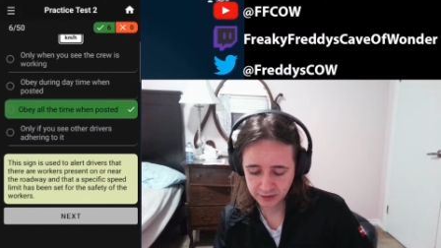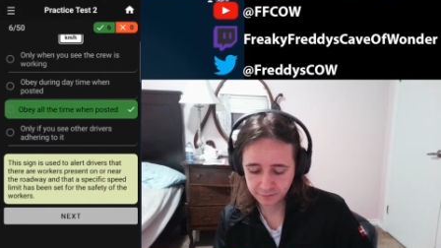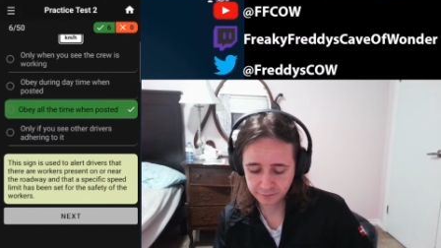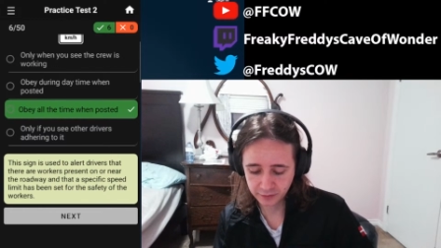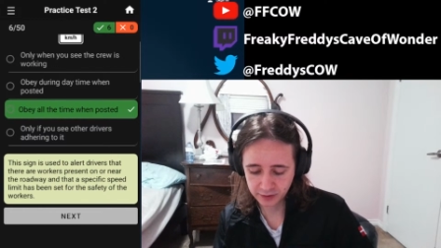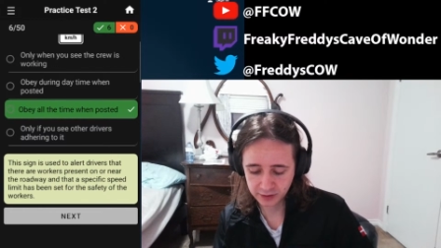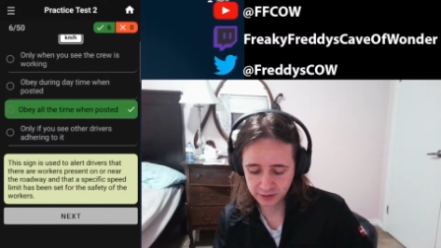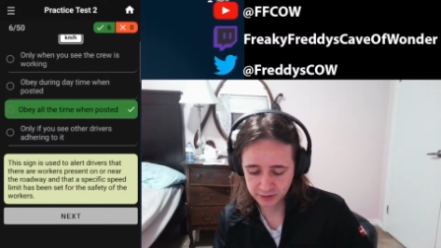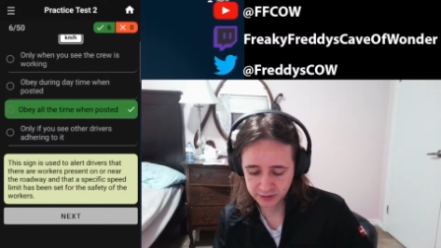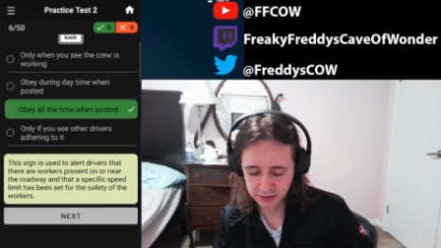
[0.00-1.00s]
for
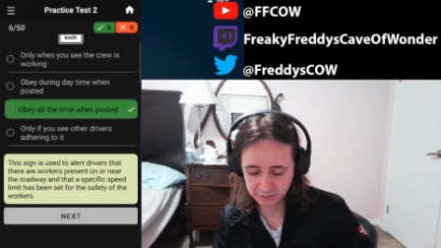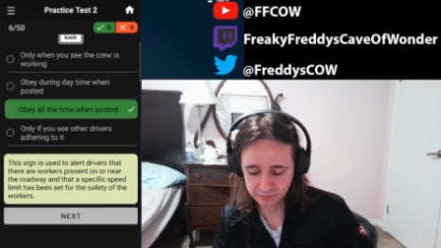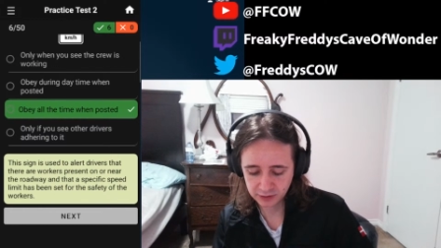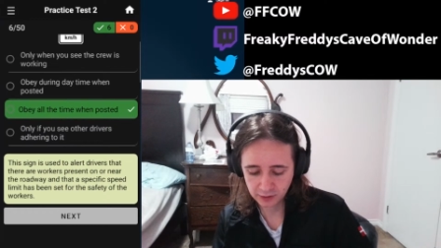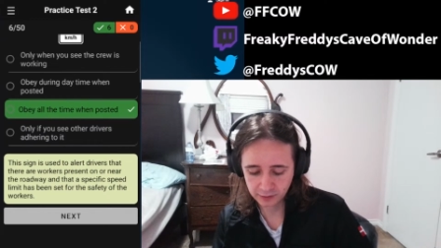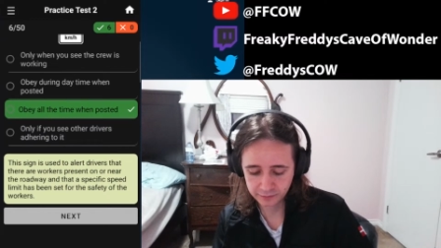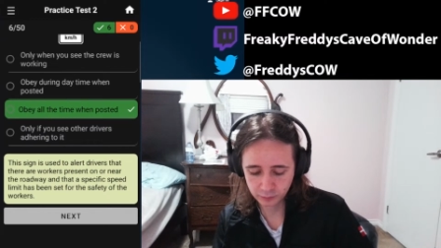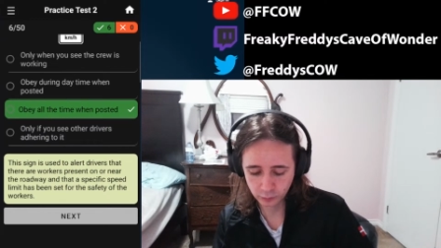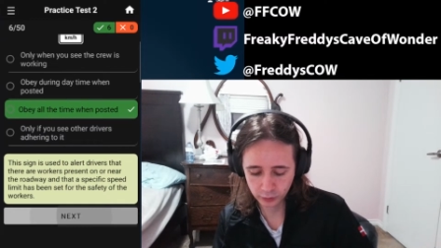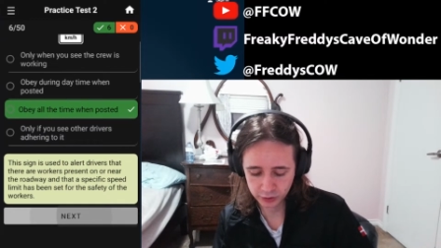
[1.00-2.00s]
the safety of the
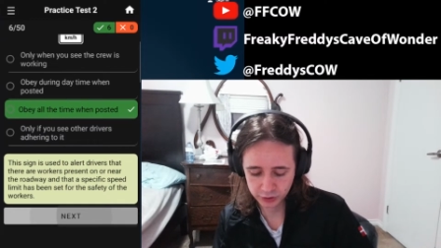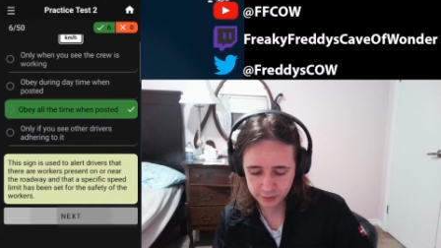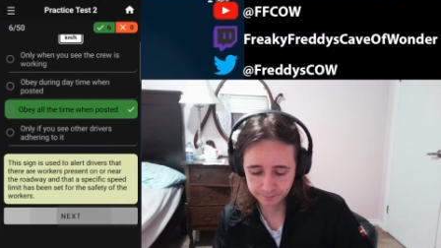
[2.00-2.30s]
workers.